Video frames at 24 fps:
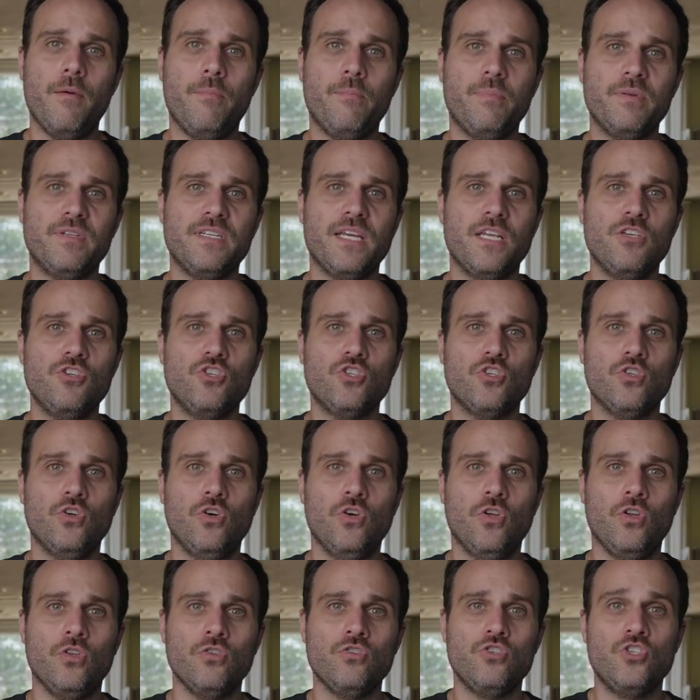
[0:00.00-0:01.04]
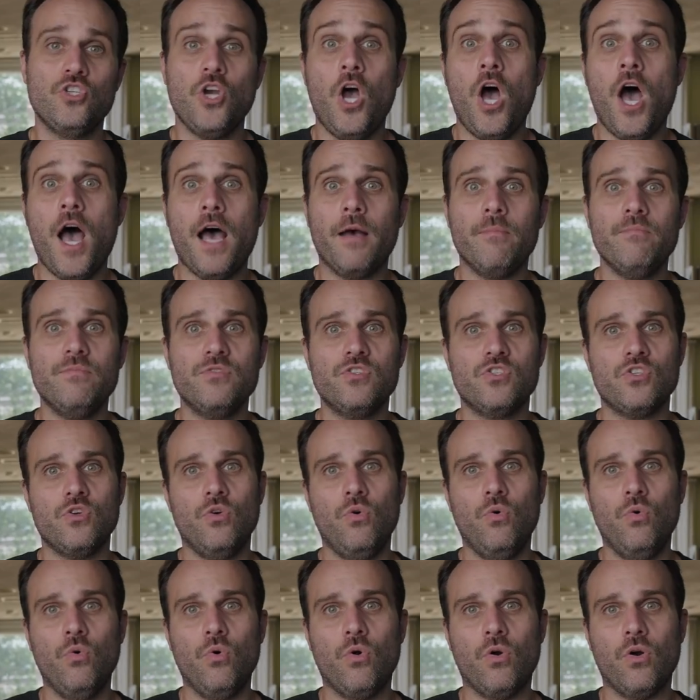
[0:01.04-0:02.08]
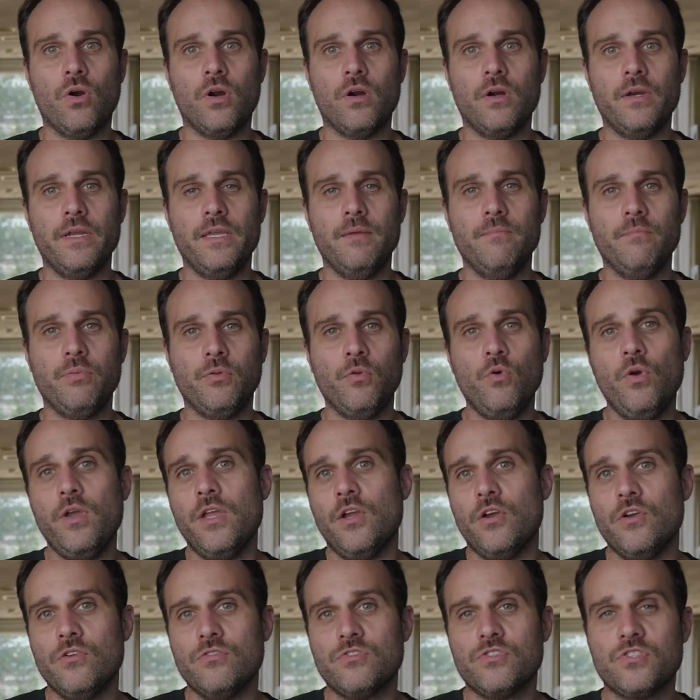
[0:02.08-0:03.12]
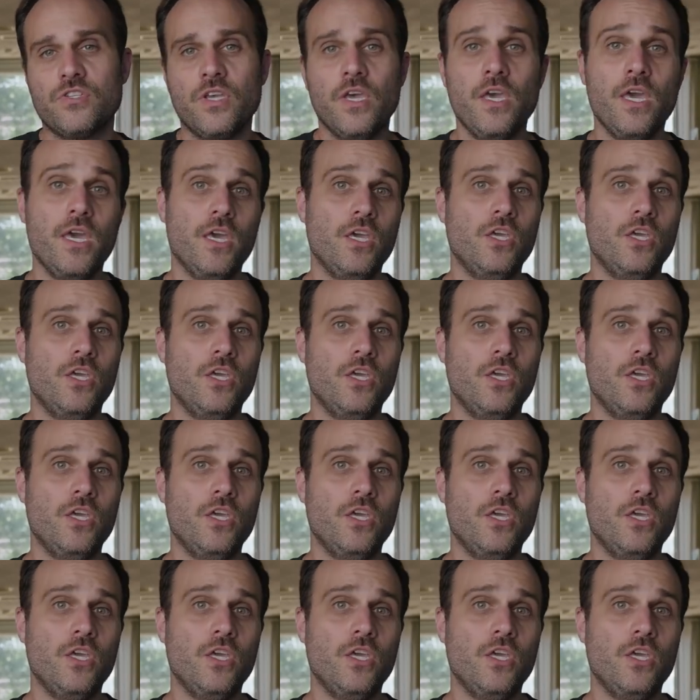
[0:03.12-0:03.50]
potential jobs or employers.